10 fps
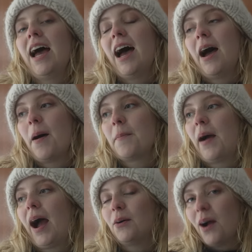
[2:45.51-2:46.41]

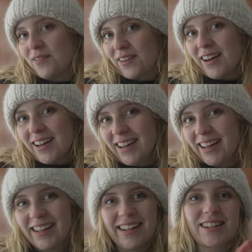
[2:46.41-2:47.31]
However,
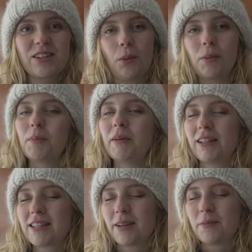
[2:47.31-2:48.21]
Tommy
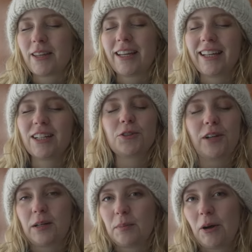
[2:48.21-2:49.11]
built something
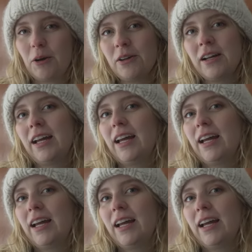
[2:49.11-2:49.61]
incredible,